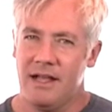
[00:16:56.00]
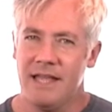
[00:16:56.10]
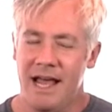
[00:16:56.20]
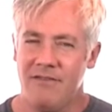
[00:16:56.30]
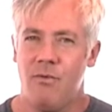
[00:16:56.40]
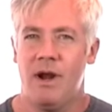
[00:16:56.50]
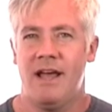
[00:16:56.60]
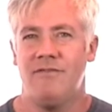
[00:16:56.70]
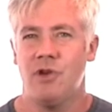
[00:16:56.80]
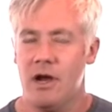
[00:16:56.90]
a lot of what
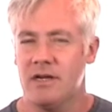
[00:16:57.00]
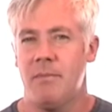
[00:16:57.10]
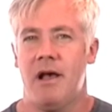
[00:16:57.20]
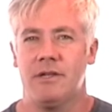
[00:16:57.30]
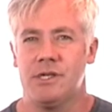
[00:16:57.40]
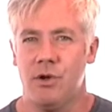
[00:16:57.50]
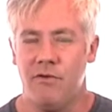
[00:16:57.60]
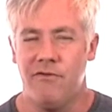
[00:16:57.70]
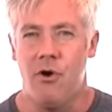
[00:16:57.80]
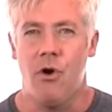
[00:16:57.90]
I've talked about
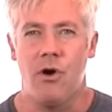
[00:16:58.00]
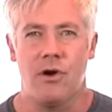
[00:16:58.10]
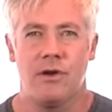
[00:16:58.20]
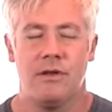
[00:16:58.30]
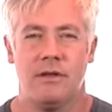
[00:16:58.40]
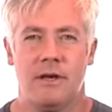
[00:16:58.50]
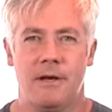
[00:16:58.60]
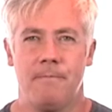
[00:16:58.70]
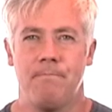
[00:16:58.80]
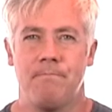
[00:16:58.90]
so far
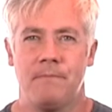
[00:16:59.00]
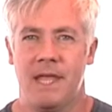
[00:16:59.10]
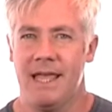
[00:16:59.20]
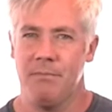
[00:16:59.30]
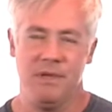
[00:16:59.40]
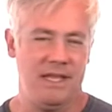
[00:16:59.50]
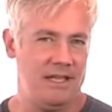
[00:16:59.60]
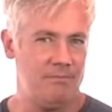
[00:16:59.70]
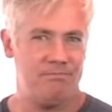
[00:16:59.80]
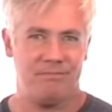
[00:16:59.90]
can
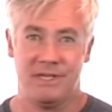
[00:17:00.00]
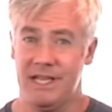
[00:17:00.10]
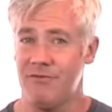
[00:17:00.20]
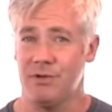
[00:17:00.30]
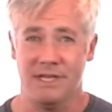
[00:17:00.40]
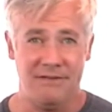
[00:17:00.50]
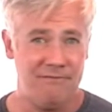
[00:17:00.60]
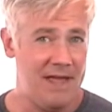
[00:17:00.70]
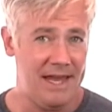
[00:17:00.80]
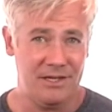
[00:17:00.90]
be cleverly
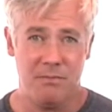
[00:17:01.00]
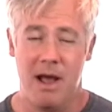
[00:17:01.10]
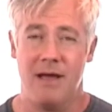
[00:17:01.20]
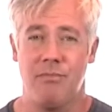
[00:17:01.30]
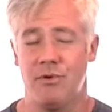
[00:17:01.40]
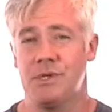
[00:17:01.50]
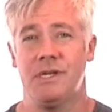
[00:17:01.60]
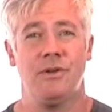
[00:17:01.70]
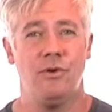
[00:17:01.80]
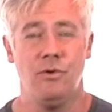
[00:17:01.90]
faked by a
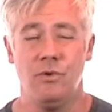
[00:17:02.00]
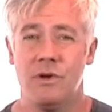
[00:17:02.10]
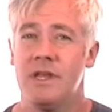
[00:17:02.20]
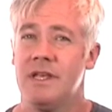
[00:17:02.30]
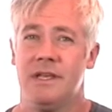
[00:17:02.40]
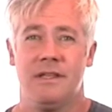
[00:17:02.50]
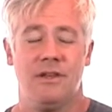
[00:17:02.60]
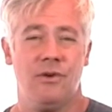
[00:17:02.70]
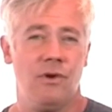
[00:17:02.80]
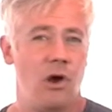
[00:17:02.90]
person who
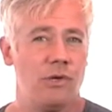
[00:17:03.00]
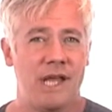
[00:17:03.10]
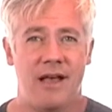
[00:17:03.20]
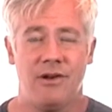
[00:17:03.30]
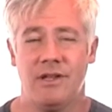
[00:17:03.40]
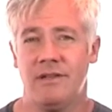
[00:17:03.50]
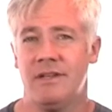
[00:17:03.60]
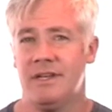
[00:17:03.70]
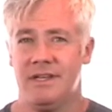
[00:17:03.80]
knows how to